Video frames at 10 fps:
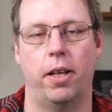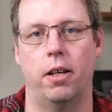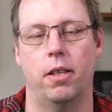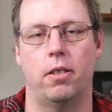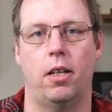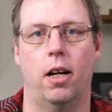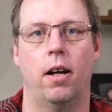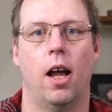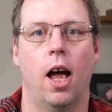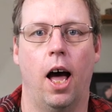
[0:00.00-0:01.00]
later this
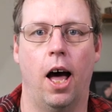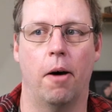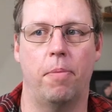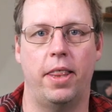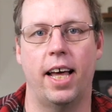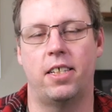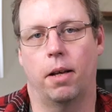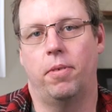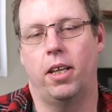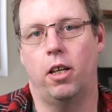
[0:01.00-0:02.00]
year. But that's
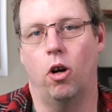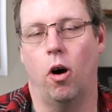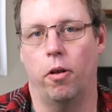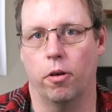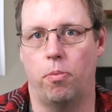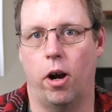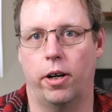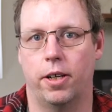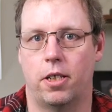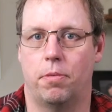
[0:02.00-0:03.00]
something, although
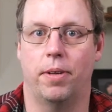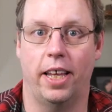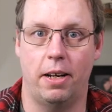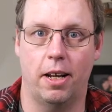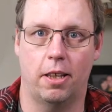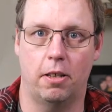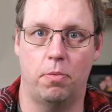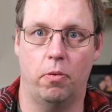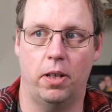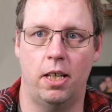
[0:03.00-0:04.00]
progress has been made, nothing's
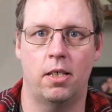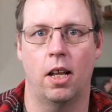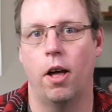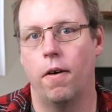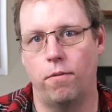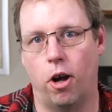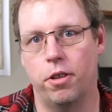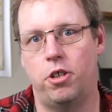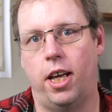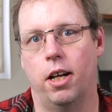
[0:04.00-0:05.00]
been released. Follow
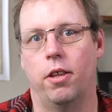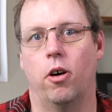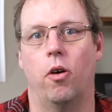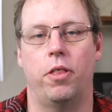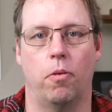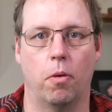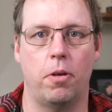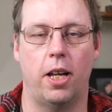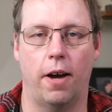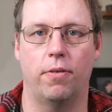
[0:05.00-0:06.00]
the channel though. There will
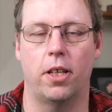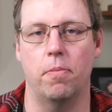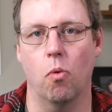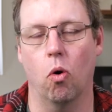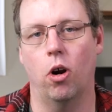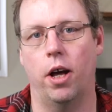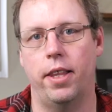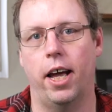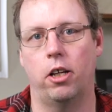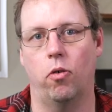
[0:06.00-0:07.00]
be definitely more on
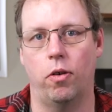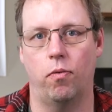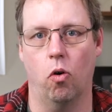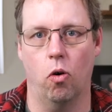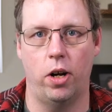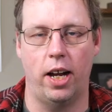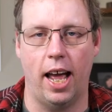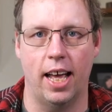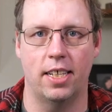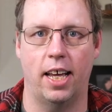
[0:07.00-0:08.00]
that going forward. And
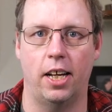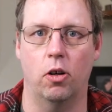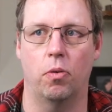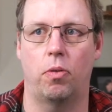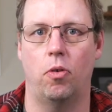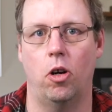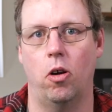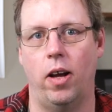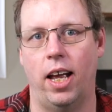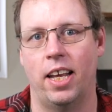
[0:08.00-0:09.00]
as I go
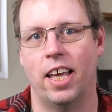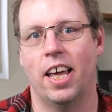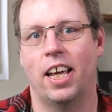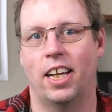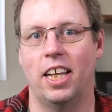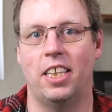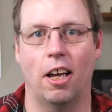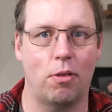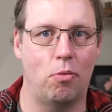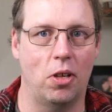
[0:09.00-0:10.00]
through and kind of
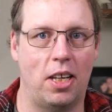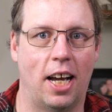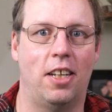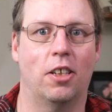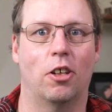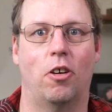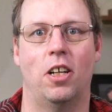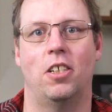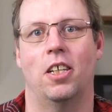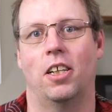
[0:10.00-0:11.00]
get through the technical
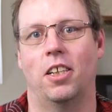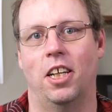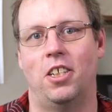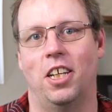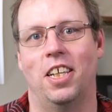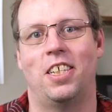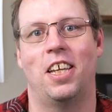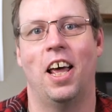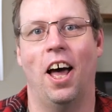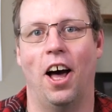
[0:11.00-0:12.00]

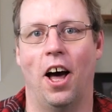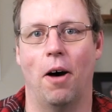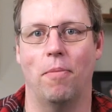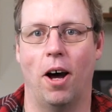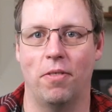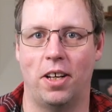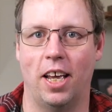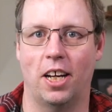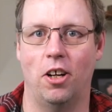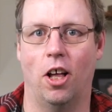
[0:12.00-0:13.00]
glitches of the
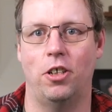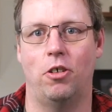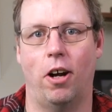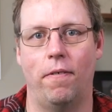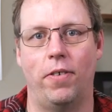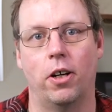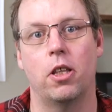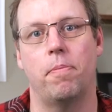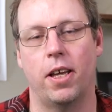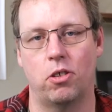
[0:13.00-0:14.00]
technology, try to figure out
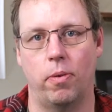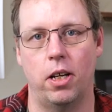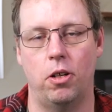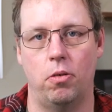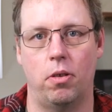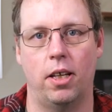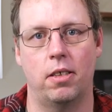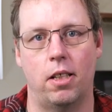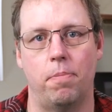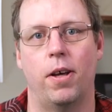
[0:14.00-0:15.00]
the best way to do
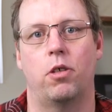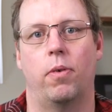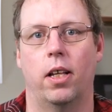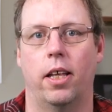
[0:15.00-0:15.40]
things and the best way to